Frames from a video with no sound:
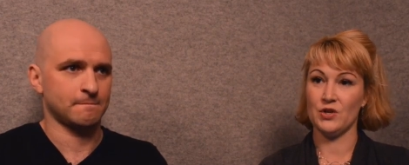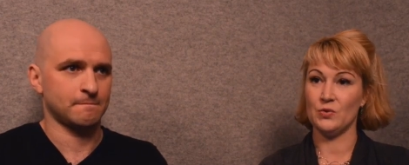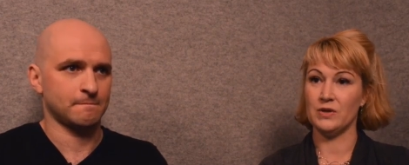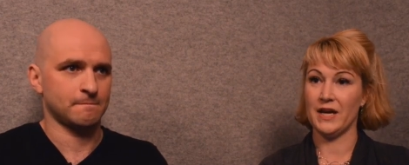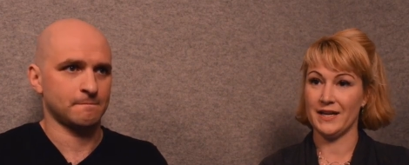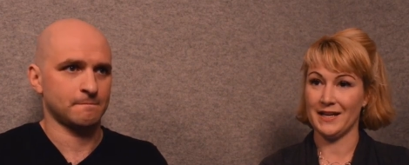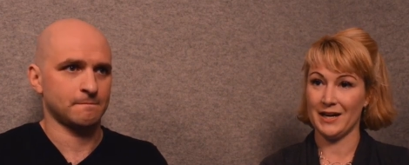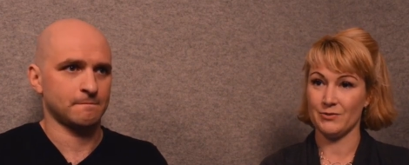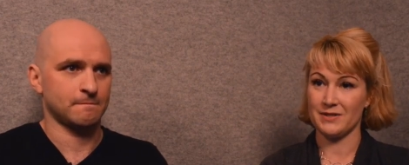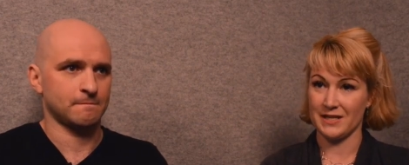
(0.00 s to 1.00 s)
Speaker 1: you like
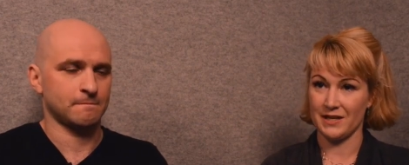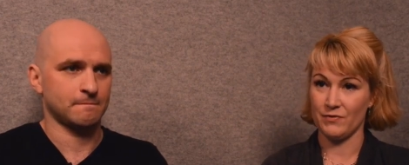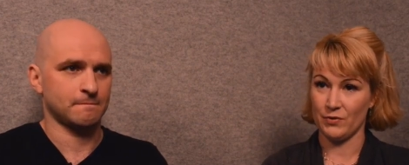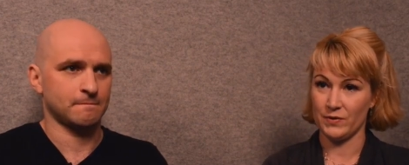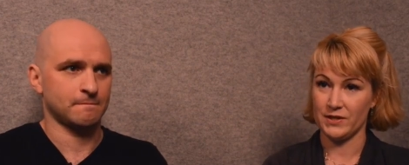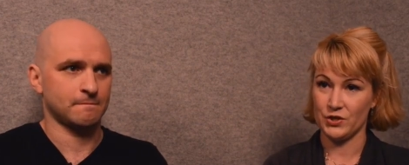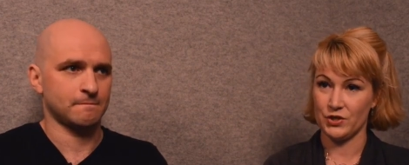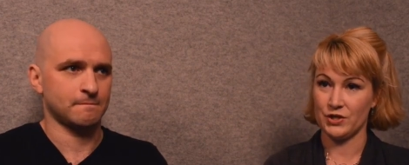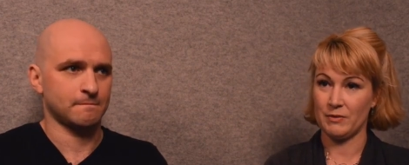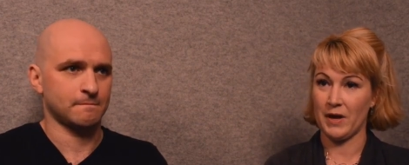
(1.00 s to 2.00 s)
outside of your
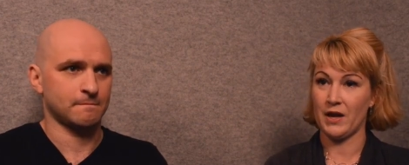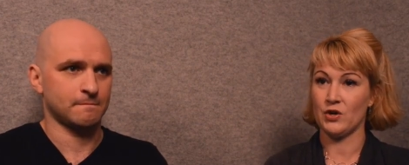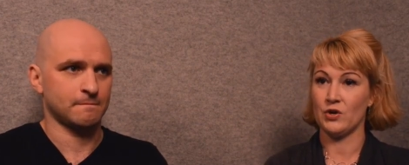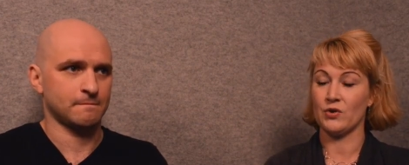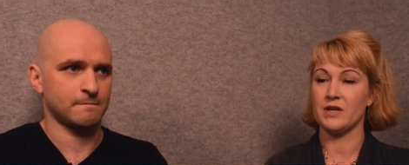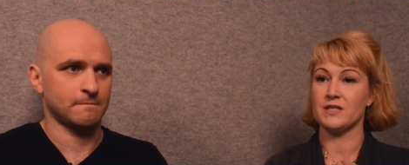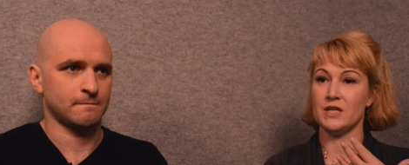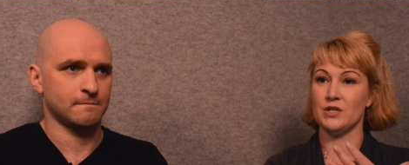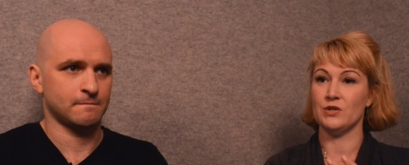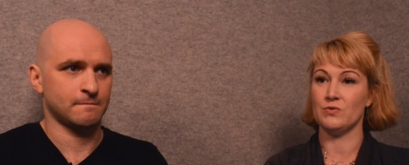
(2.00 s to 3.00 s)
relationship and you
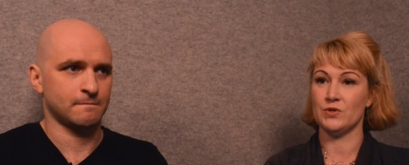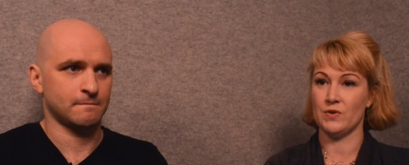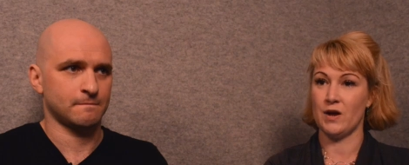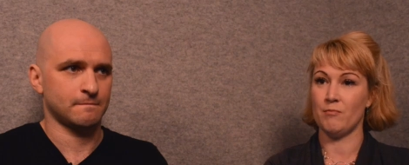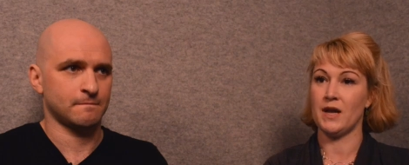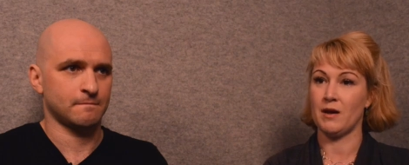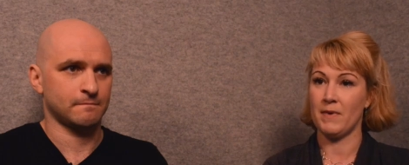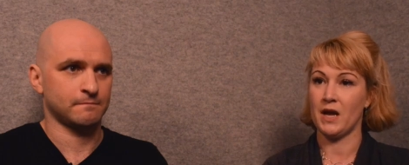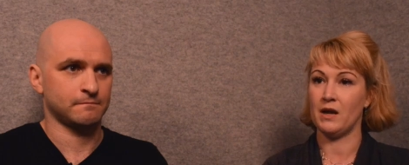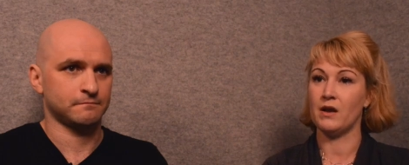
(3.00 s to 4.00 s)
continue to not make a
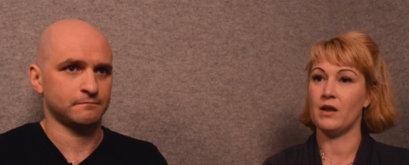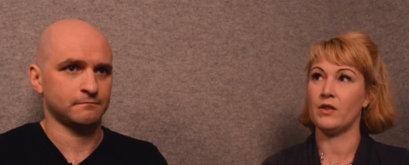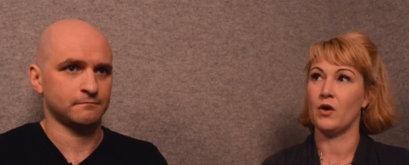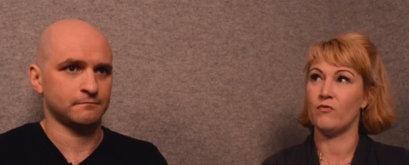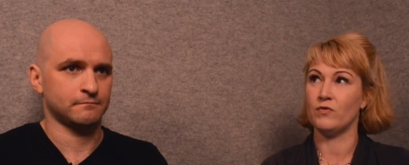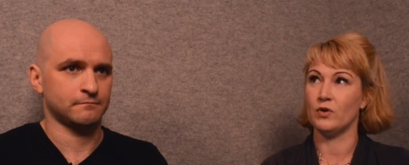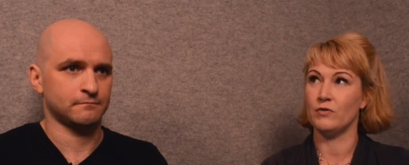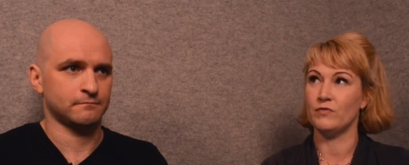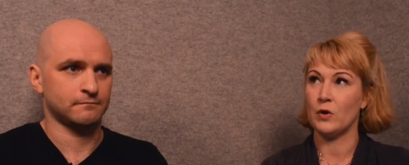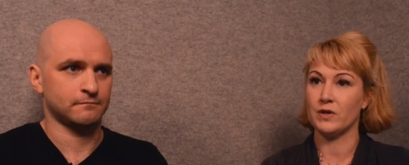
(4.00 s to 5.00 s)
man the
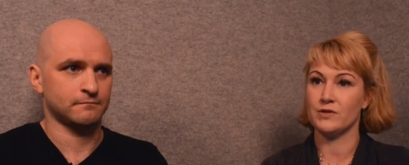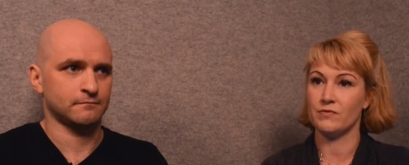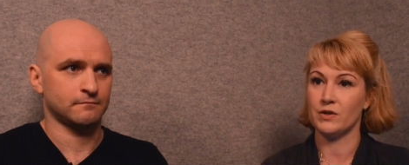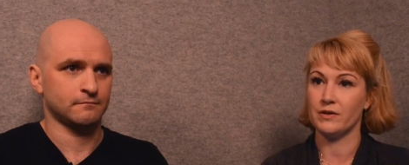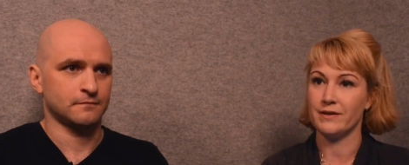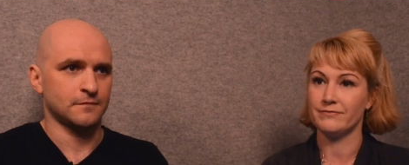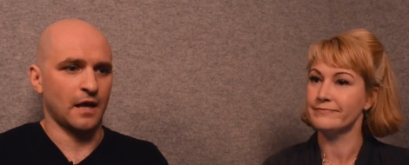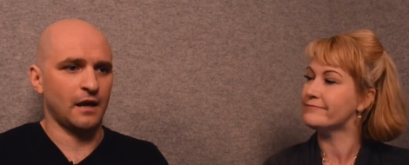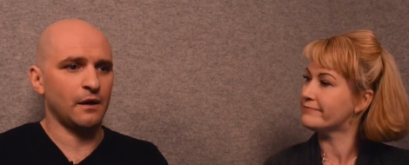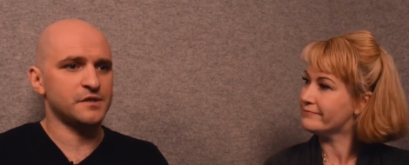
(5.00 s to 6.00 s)
full focus of your life.
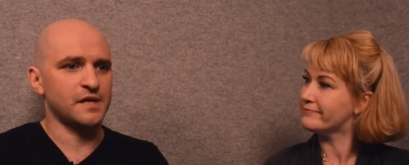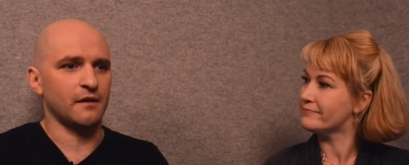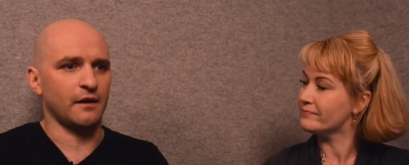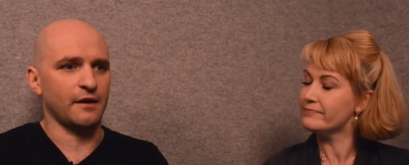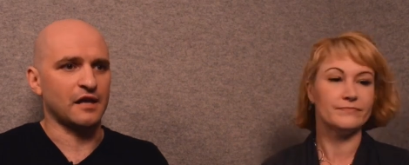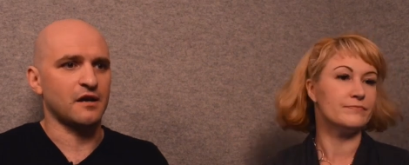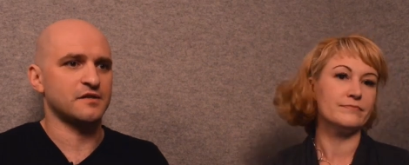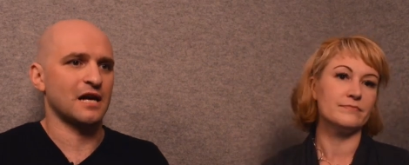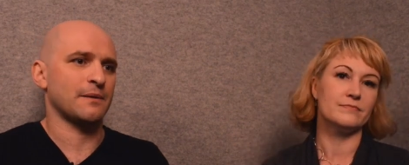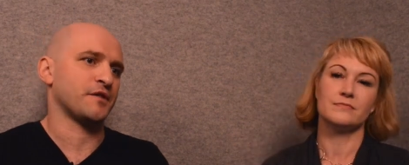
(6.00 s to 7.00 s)
Speaker 2: And I always say, like, I
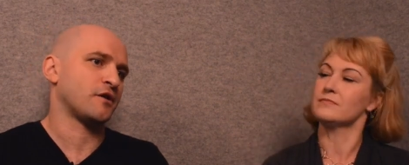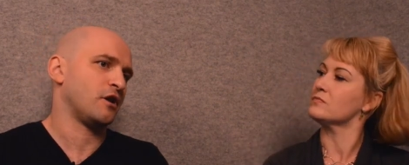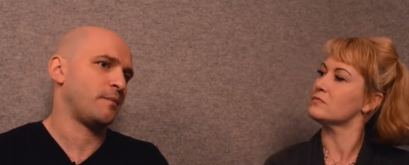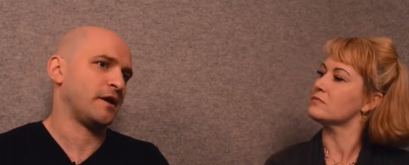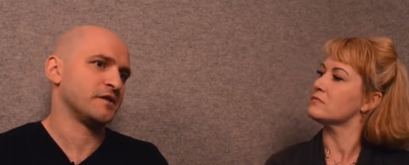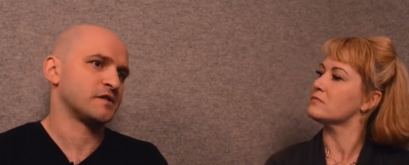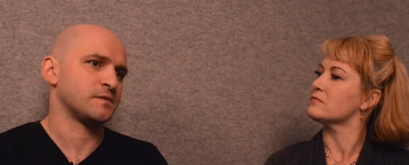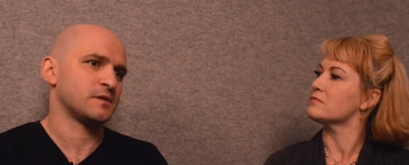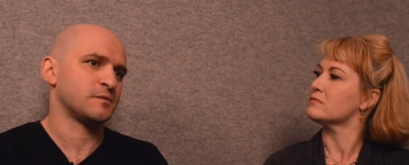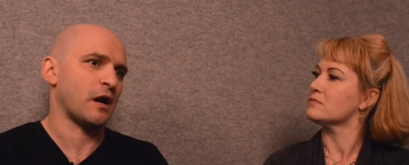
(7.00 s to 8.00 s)
talk about the
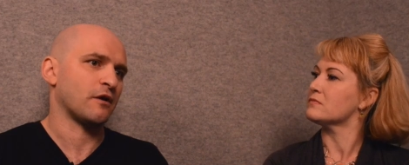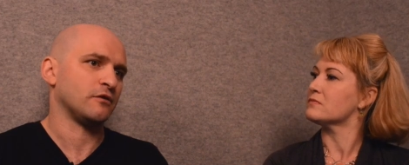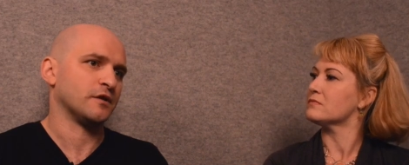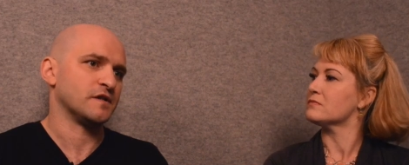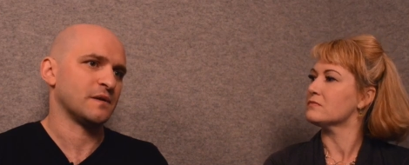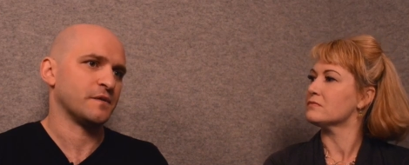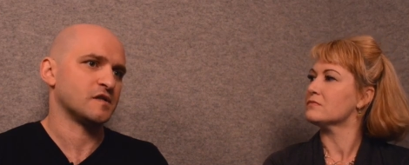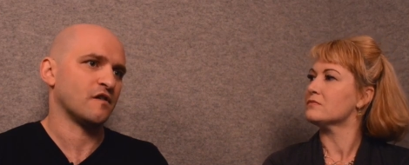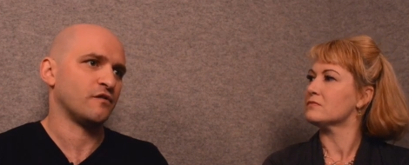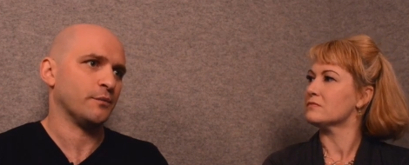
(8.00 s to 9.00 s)
codependence spiral and some of the
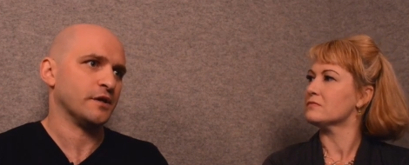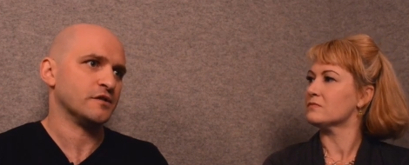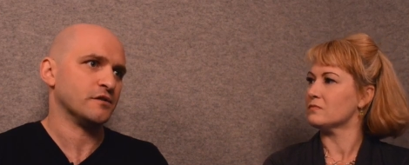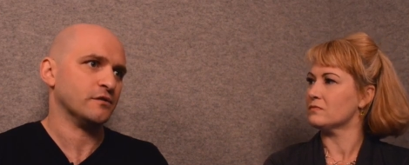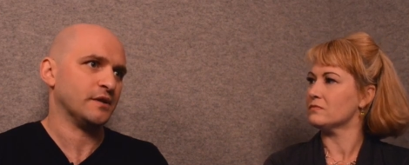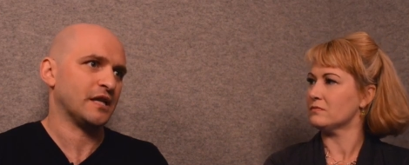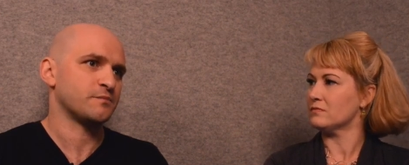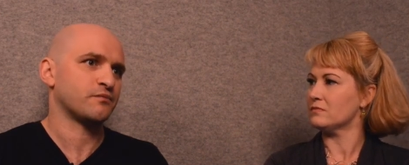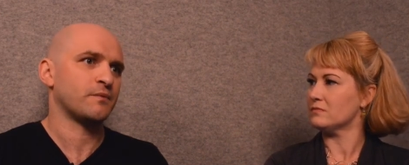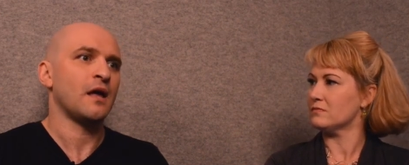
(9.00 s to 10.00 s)
stuff that we do, and this
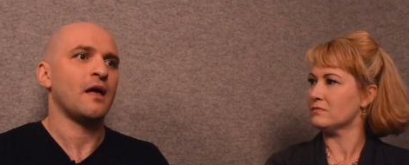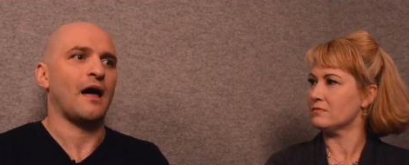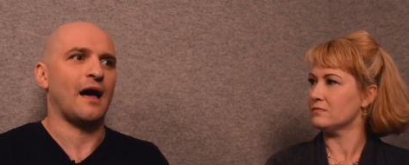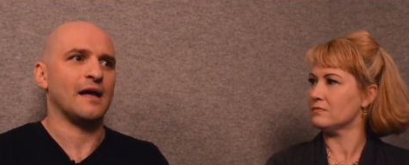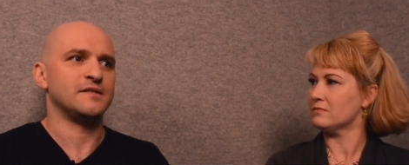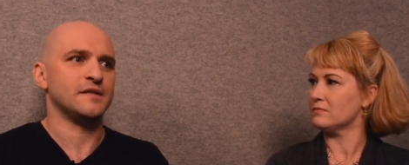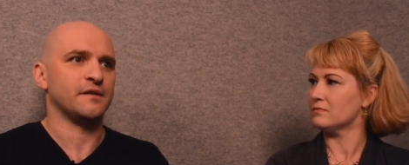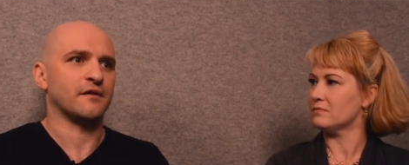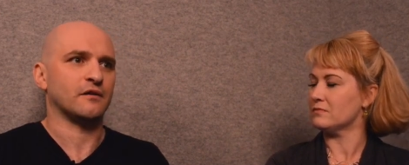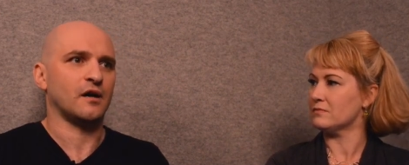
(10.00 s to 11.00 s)
idea
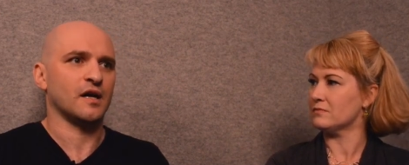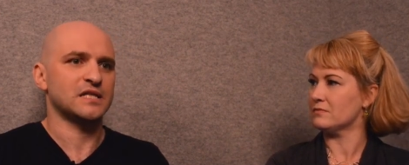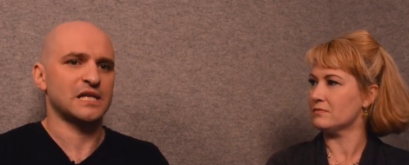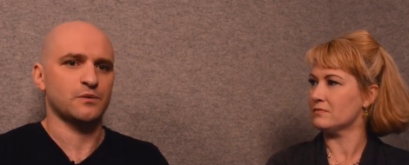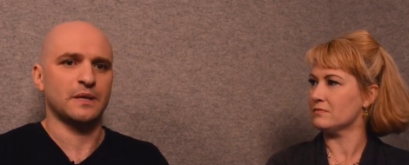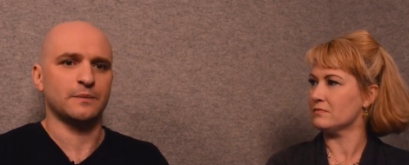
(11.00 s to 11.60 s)
that a lot of times what